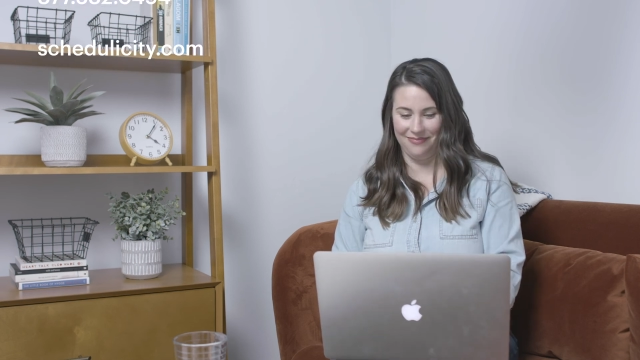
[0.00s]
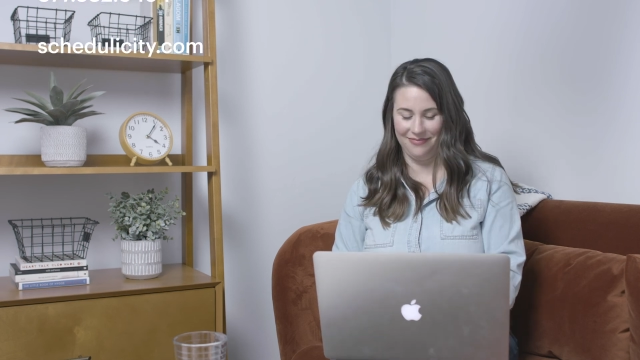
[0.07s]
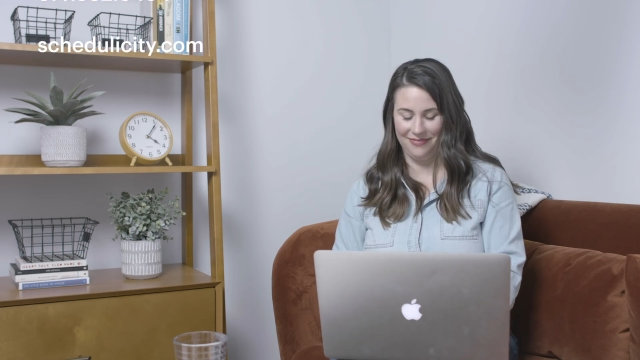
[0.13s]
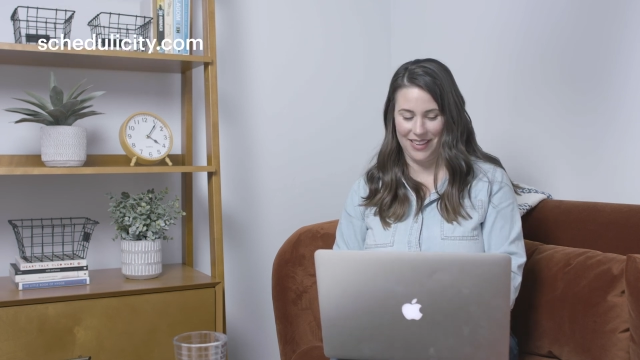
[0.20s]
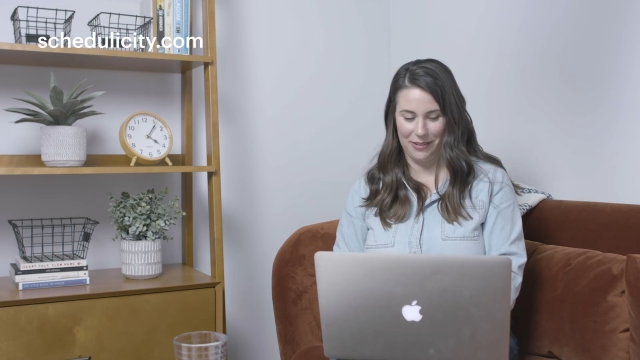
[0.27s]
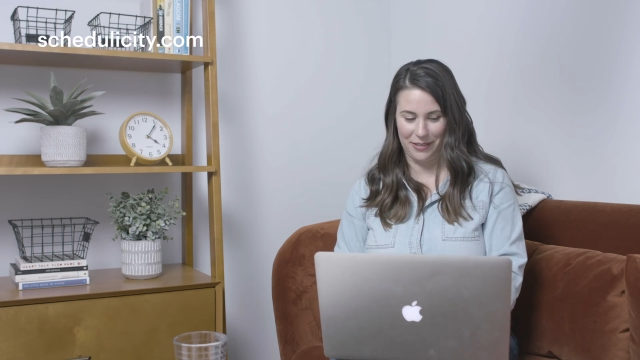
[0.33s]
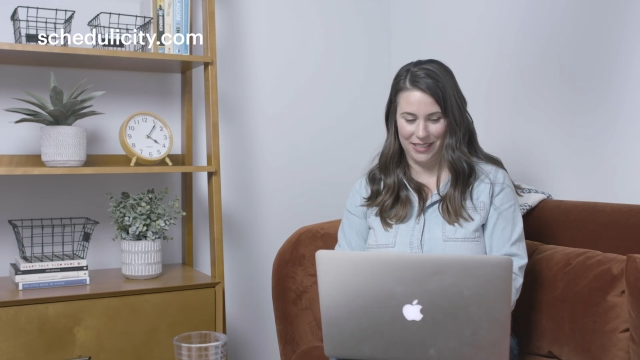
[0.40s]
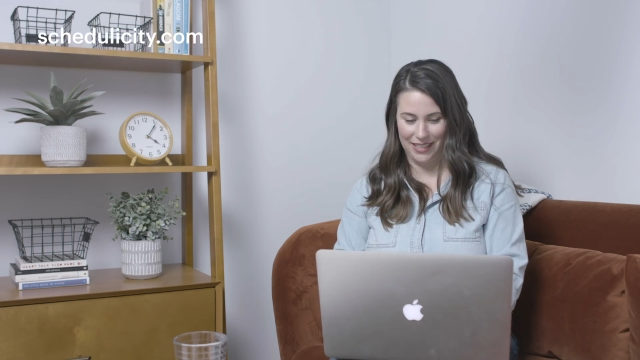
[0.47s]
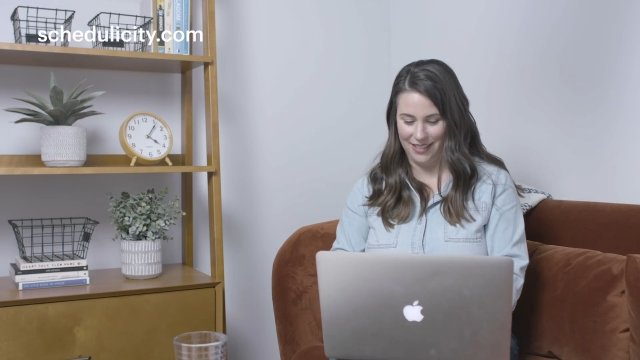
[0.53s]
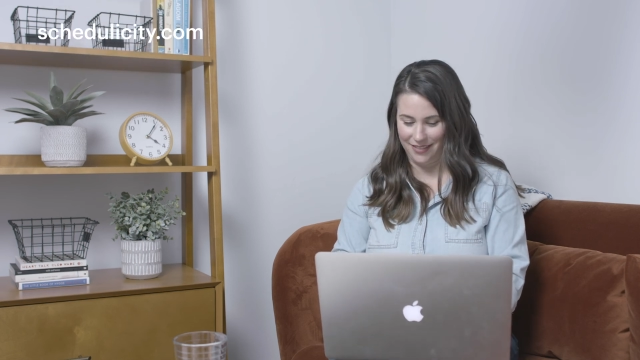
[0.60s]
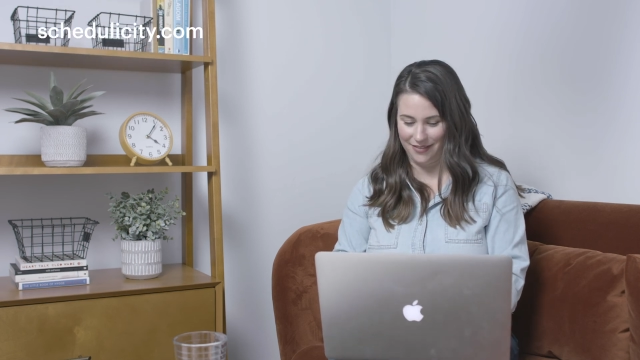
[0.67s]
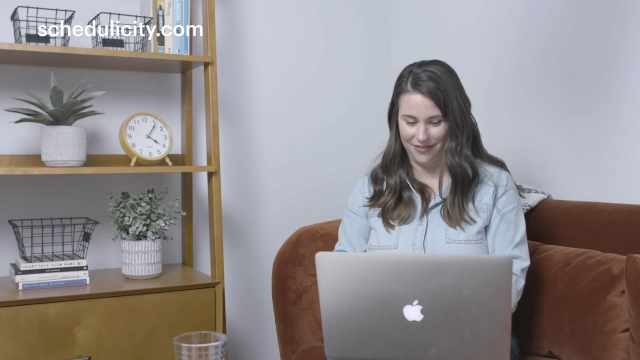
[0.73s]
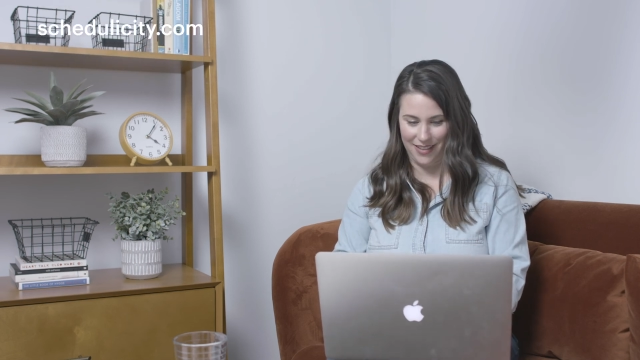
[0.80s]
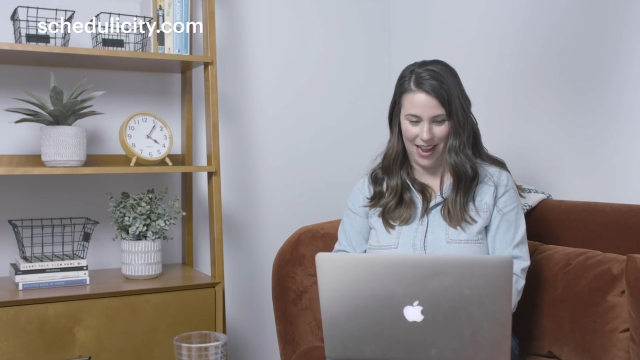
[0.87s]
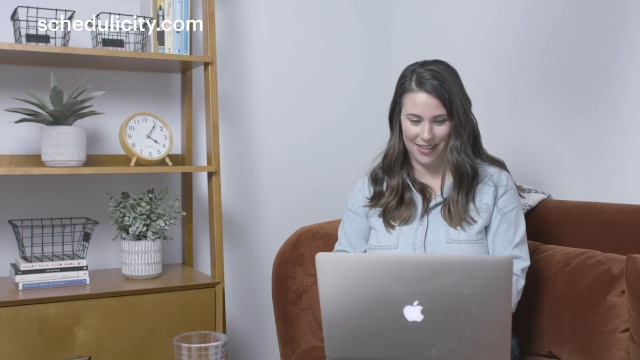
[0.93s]
That was a
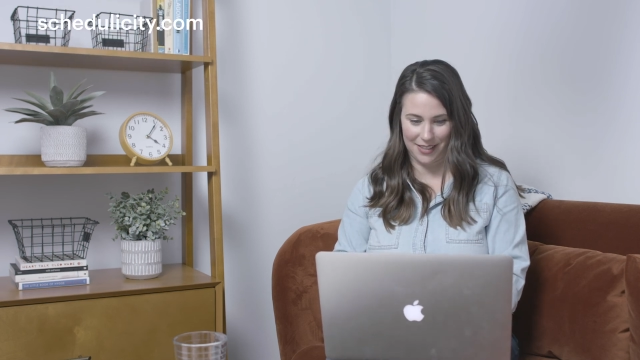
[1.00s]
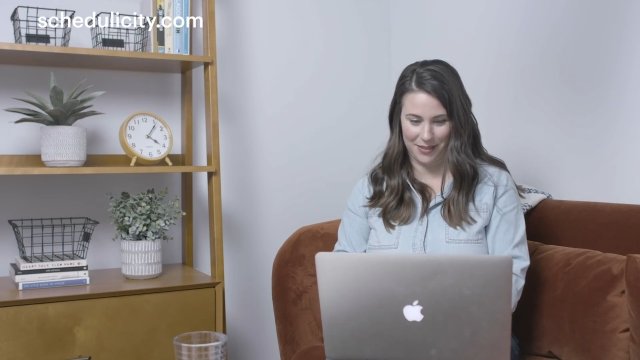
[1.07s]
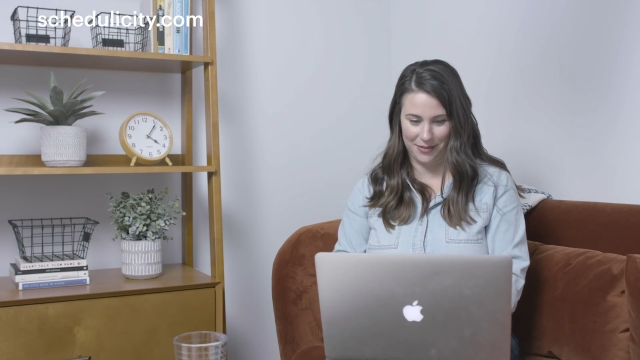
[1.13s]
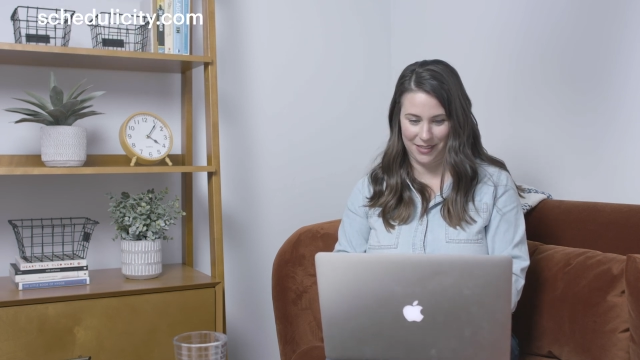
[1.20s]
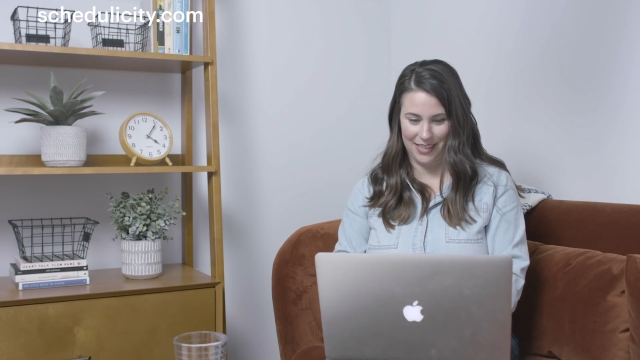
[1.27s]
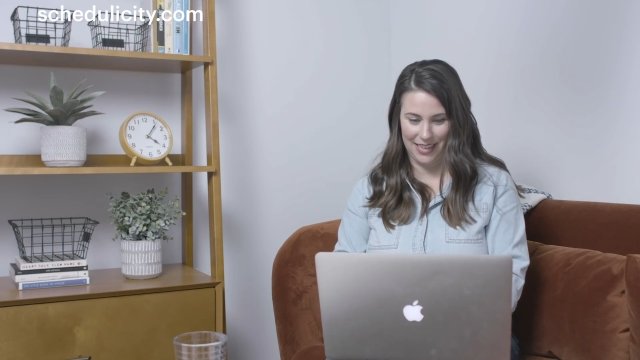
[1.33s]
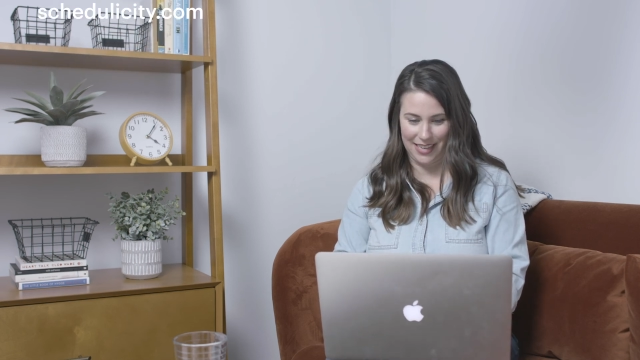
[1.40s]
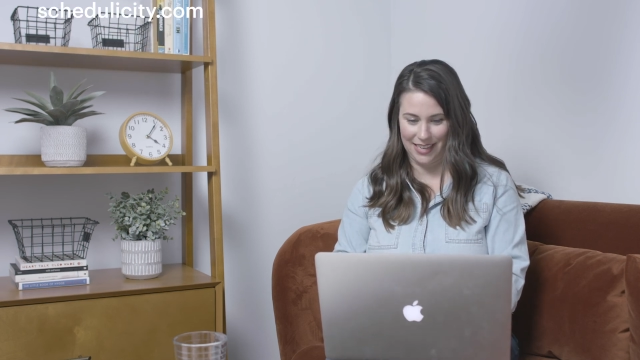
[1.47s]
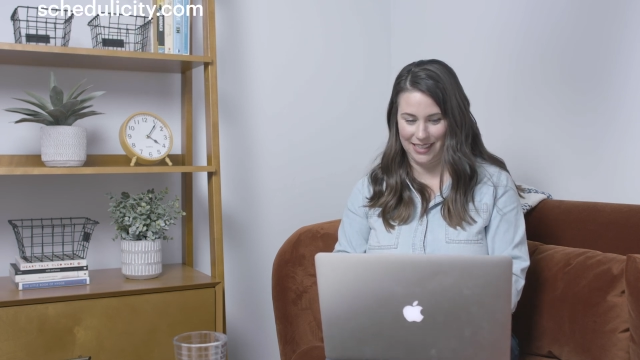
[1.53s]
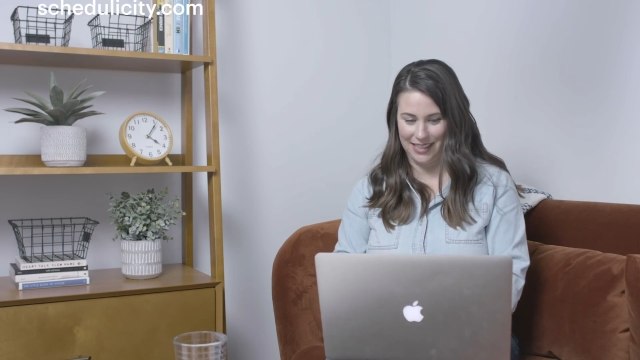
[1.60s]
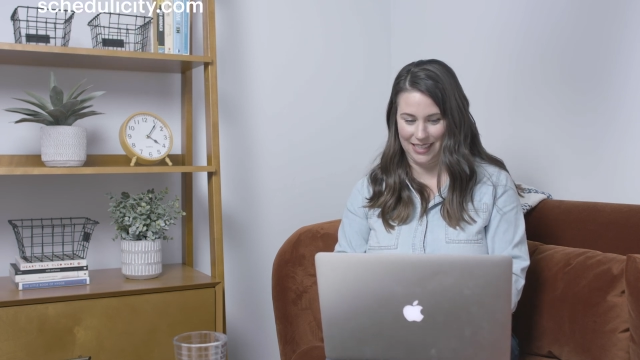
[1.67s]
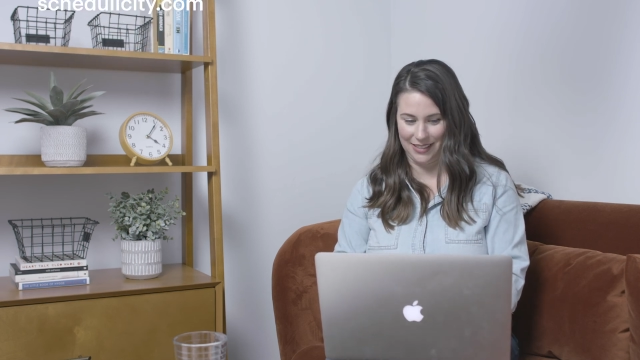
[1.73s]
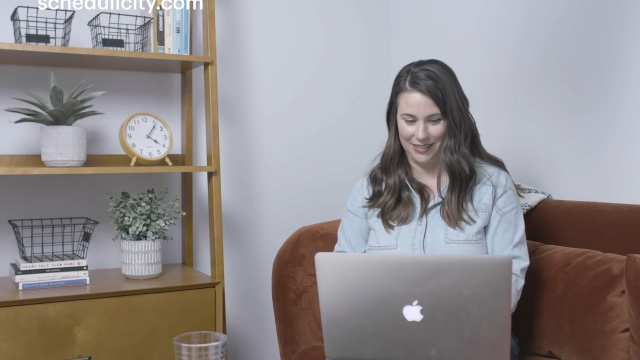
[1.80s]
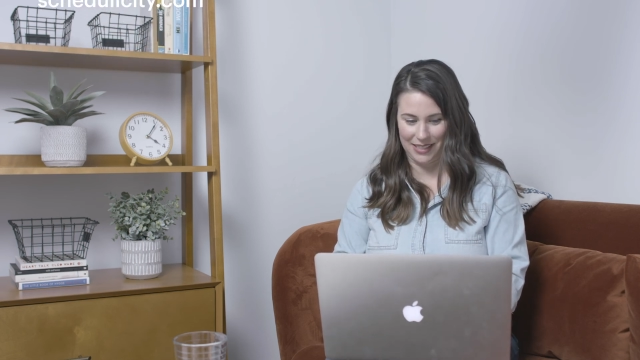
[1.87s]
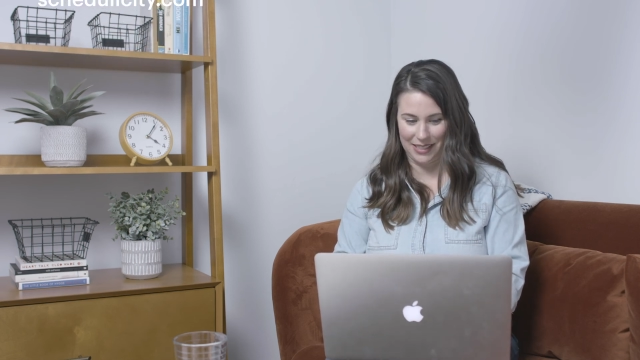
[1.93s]
fast one. I didn't
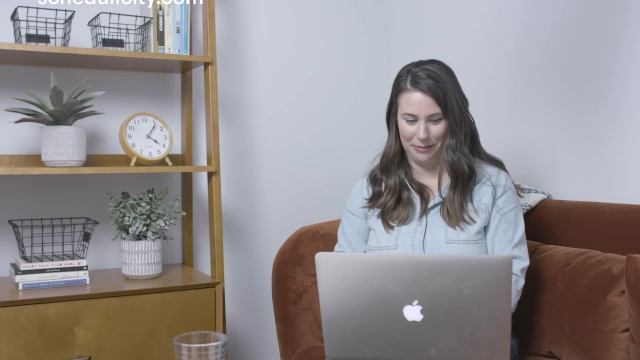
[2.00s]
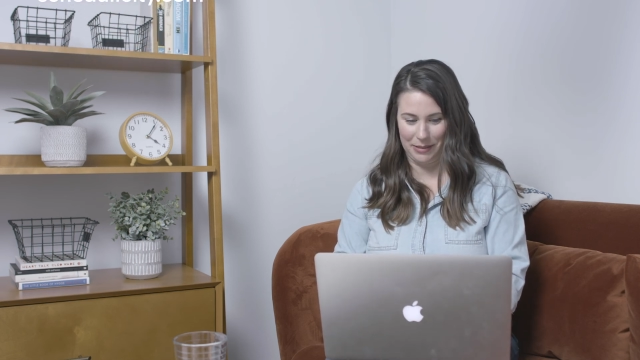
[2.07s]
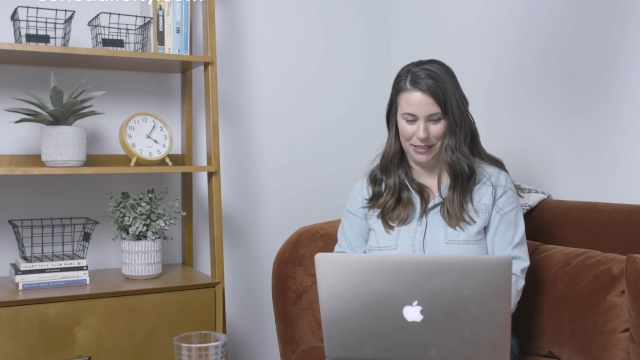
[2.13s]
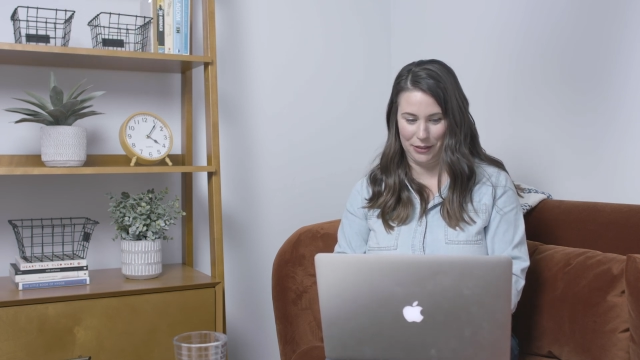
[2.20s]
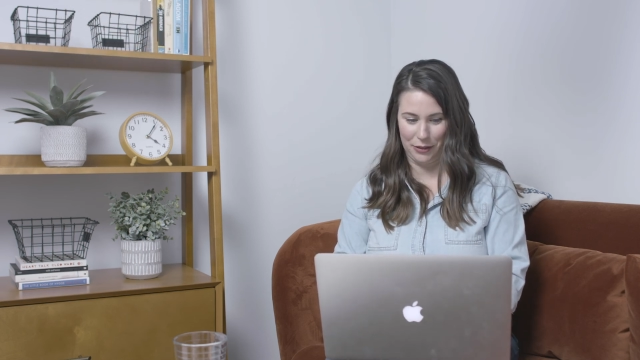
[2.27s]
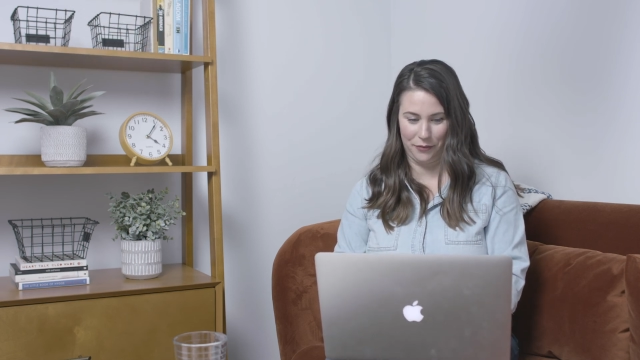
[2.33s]
think it was going to be so